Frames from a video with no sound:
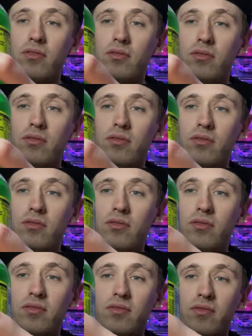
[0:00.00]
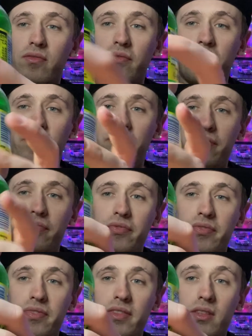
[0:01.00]

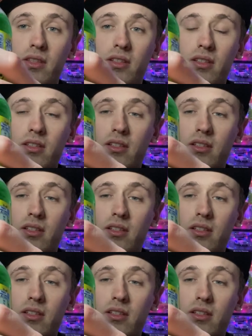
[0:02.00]
[no speech]